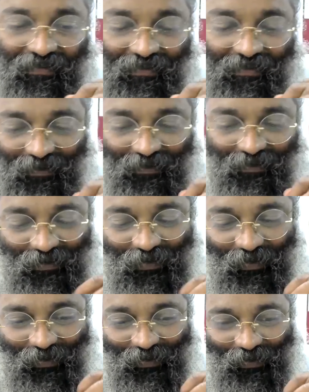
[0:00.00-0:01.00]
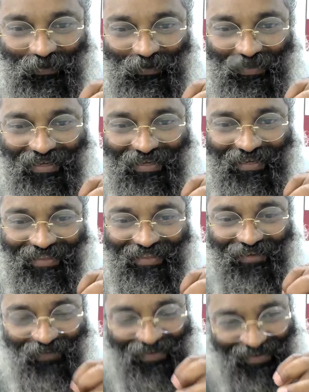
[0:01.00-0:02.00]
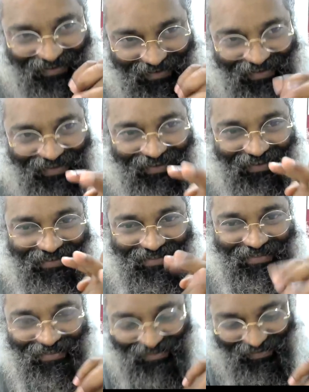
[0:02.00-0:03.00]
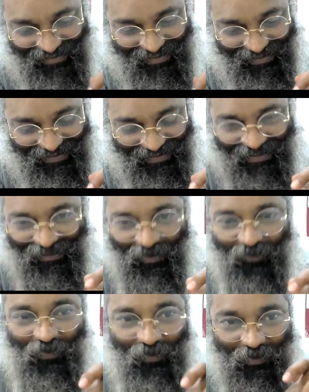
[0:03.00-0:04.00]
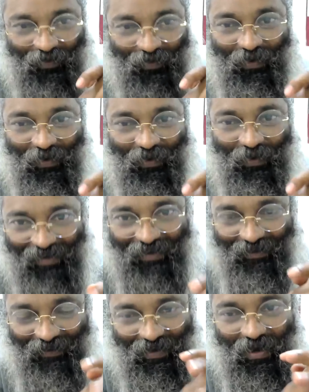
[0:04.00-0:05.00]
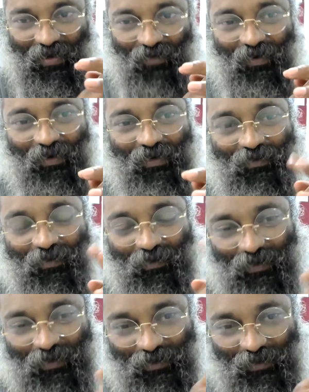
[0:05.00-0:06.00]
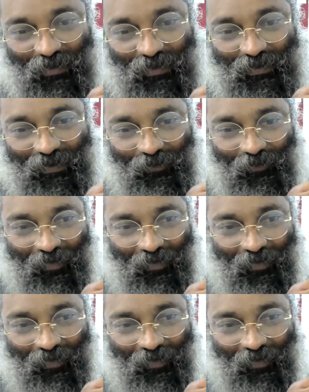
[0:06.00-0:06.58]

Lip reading: You know, so then we searched the teachers. Of course, we got, you know, wonderful teachers.